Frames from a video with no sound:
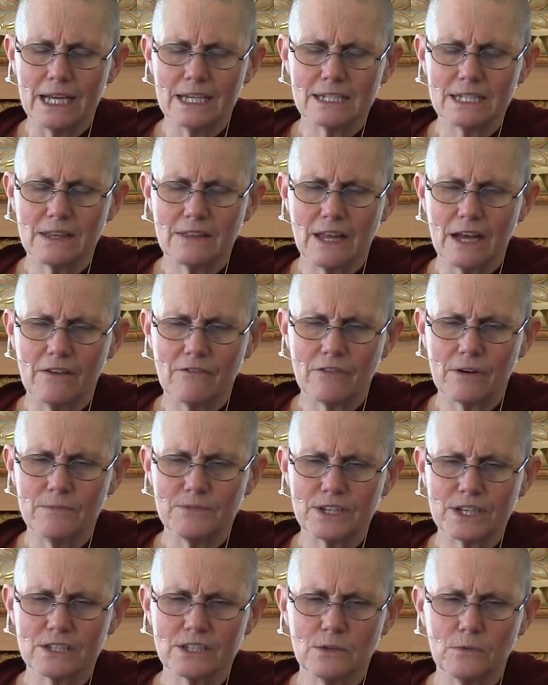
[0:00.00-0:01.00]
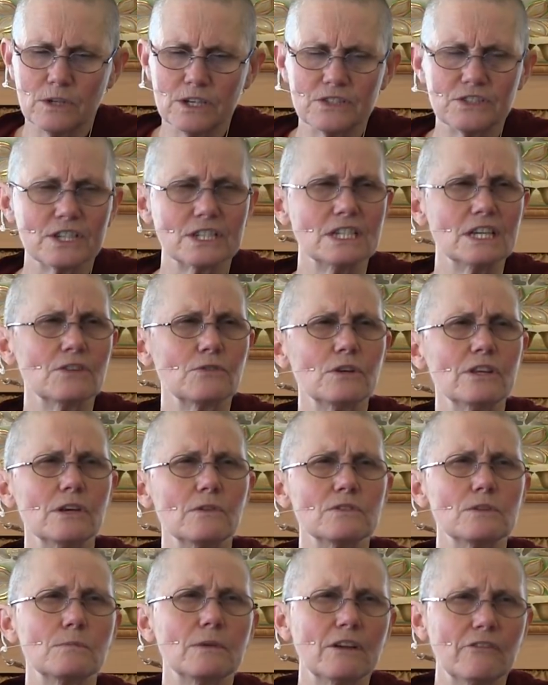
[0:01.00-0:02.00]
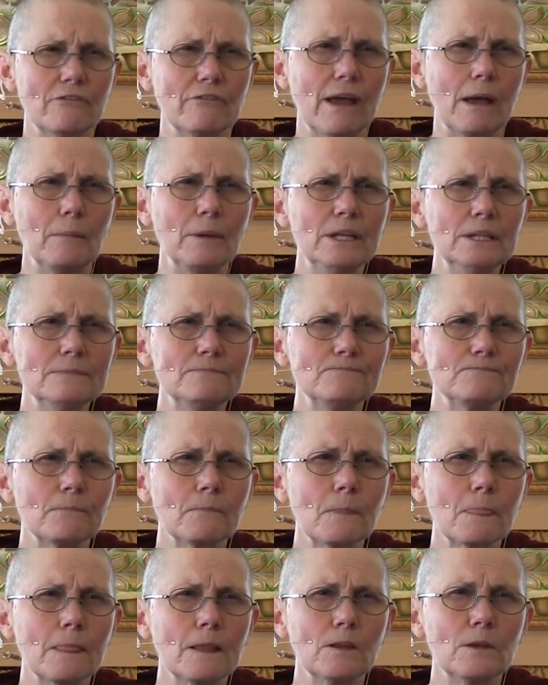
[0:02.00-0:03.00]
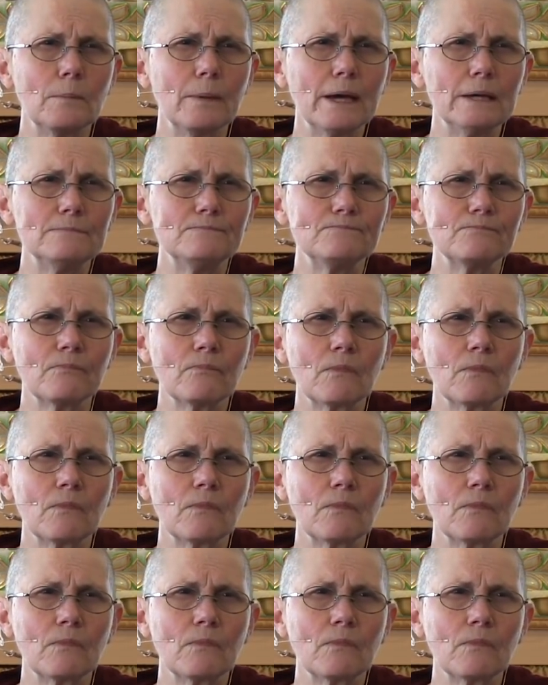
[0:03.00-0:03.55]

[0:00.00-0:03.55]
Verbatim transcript: He said that from 61 to 63, there was a big famine in Tibet.